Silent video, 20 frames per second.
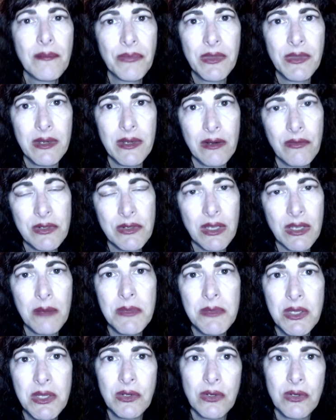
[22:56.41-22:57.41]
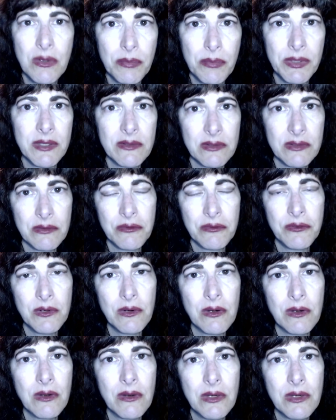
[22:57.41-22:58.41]
that every time you go to a place of
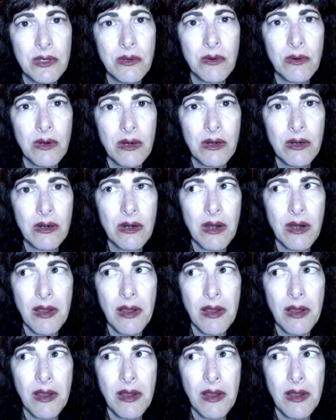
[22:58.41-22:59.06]
fear, you are